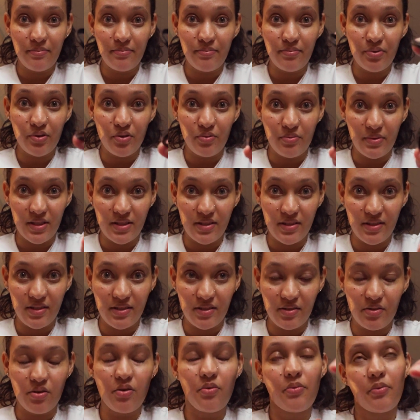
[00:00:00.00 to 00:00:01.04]

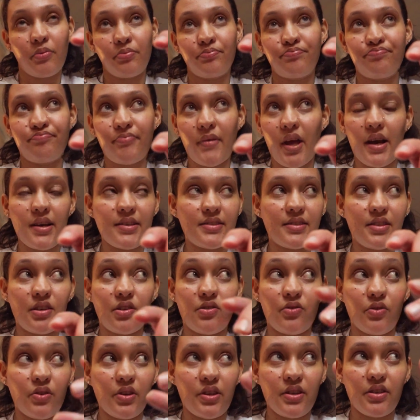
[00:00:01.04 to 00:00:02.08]
Promised, or as they
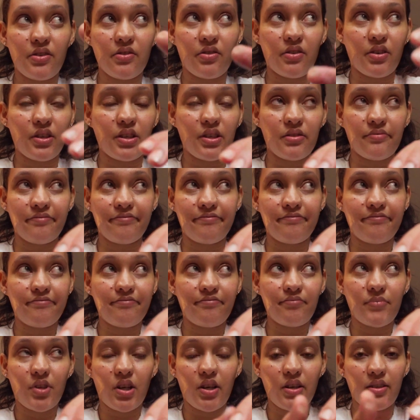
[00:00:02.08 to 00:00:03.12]
call it on
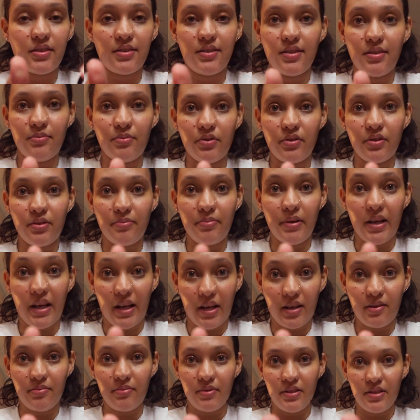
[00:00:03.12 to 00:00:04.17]
TEMU, the
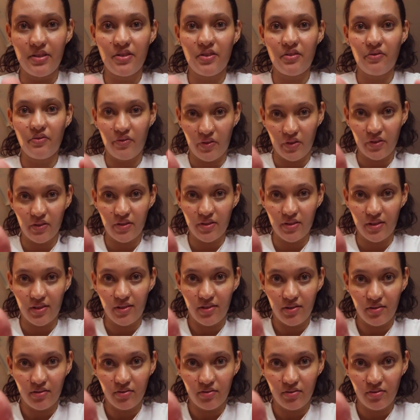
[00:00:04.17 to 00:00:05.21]
black mist filter.
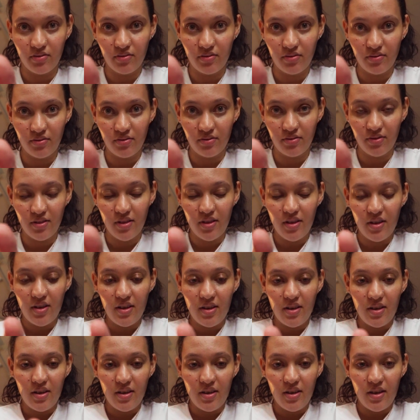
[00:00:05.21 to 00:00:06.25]

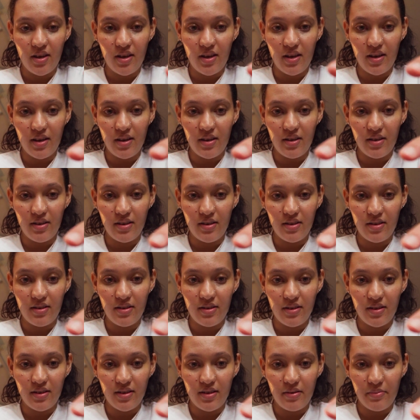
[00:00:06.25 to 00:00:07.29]
And
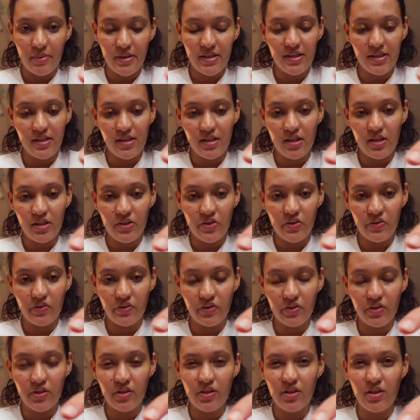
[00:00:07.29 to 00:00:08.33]
I must say that this
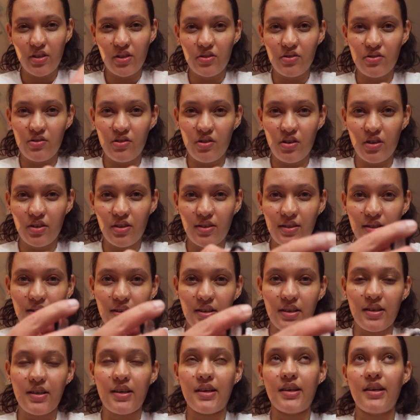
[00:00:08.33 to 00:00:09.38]
filter has not
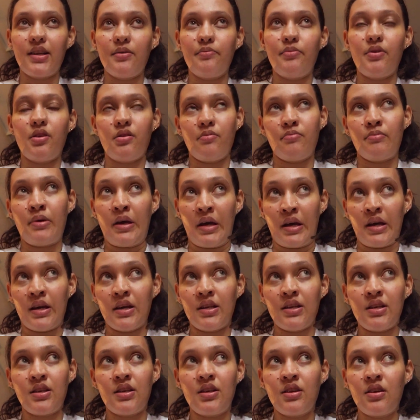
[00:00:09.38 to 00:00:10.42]
really been
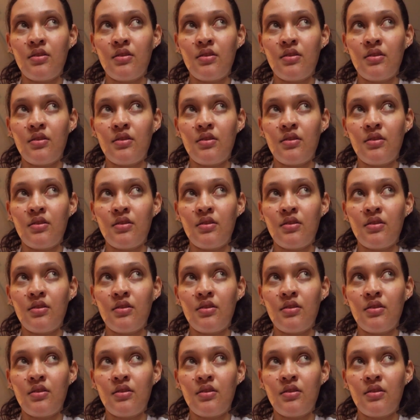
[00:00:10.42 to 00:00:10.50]
bad